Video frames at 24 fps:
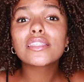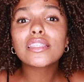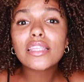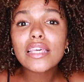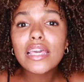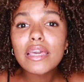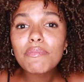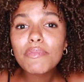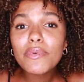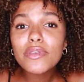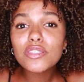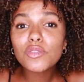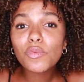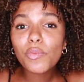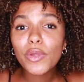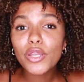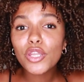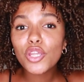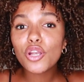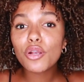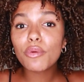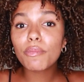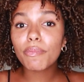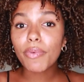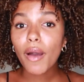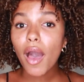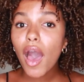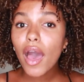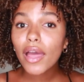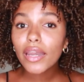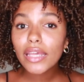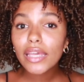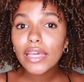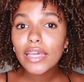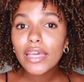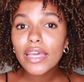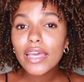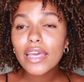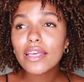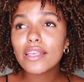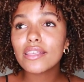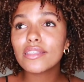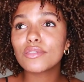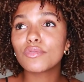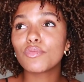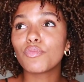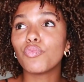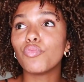Sleep is when your body
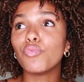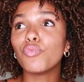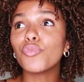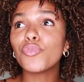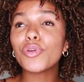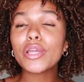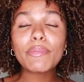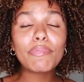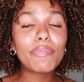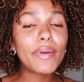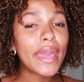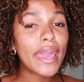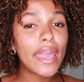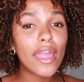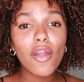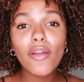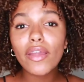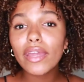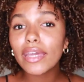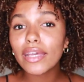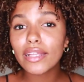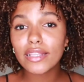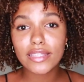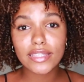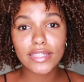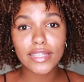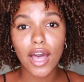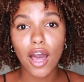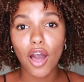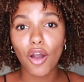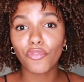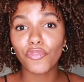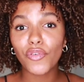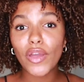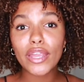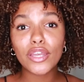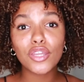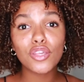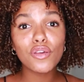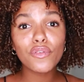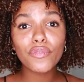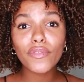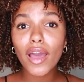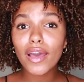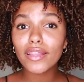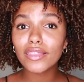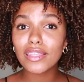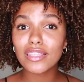is repairing itself and
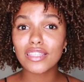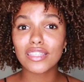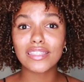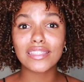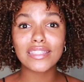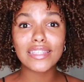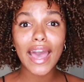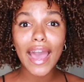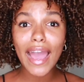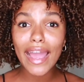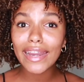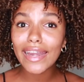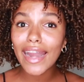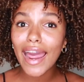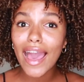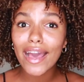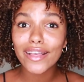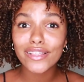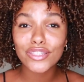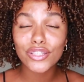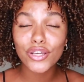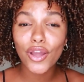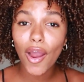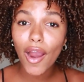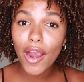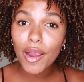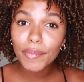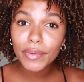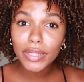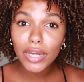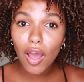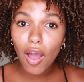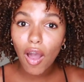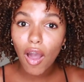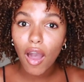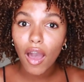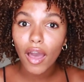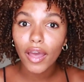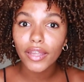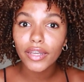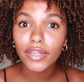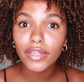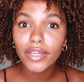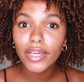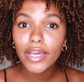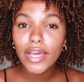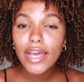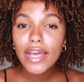you've got this tight ass garment
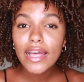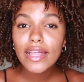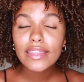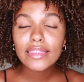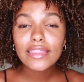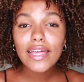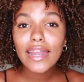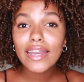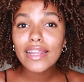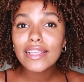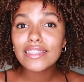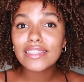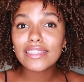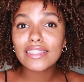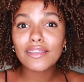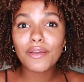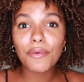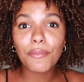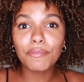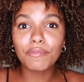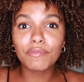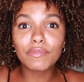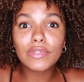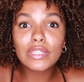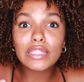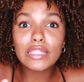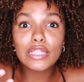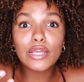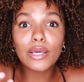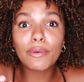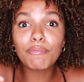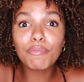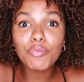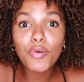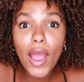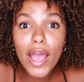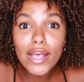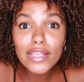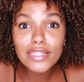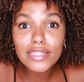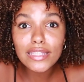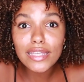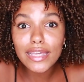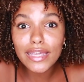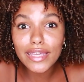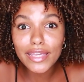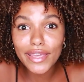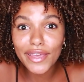on that is
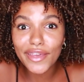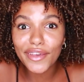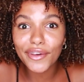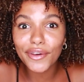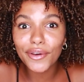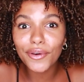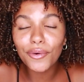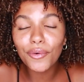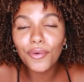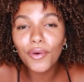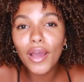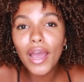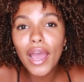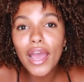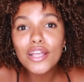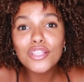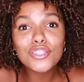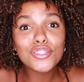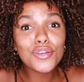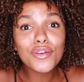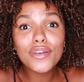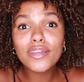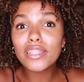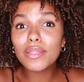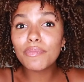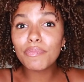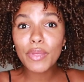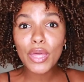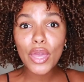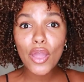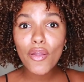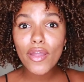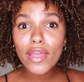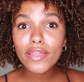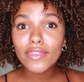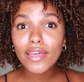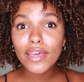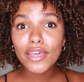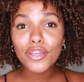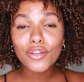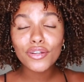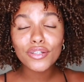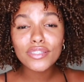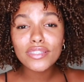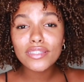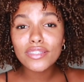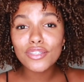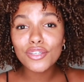compressing you during the period that
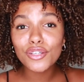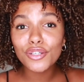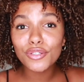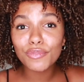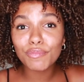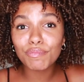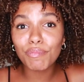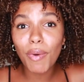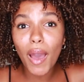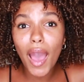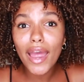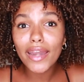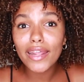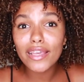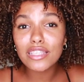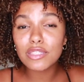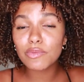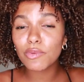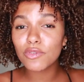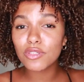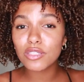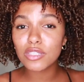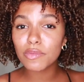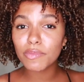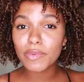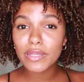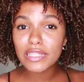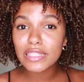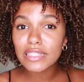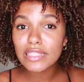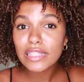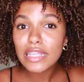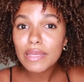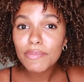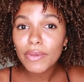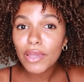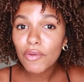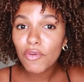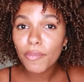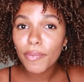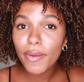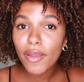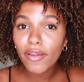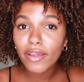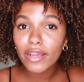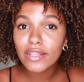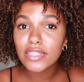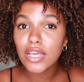your your body is supposed to be sleeping
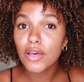repairing